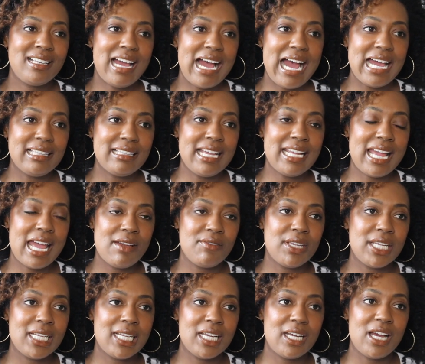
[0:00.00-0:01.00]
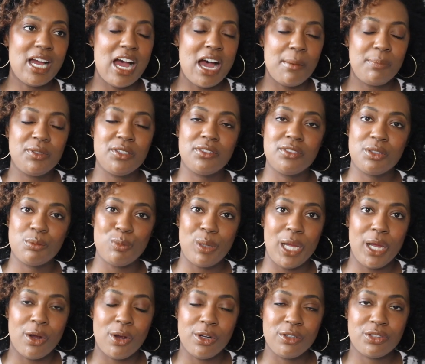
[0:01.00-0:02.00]
I like having options in
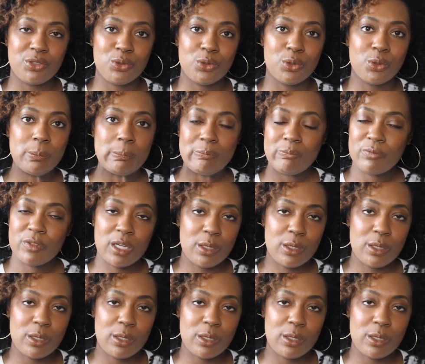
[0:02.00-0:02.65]
my arsenal.